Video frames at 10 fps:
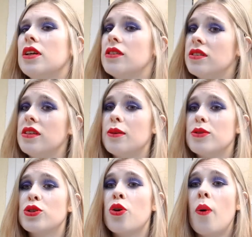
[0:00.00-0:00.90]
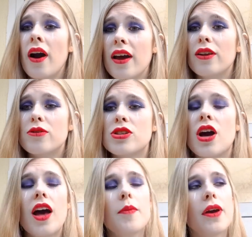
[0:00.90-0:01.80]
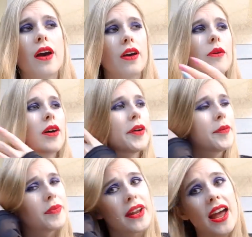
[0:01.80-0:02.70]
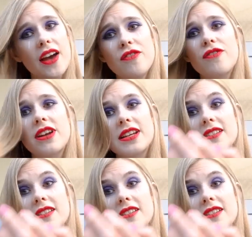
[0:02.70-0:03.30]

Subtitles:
So that was quite a long time ago, and I haven't really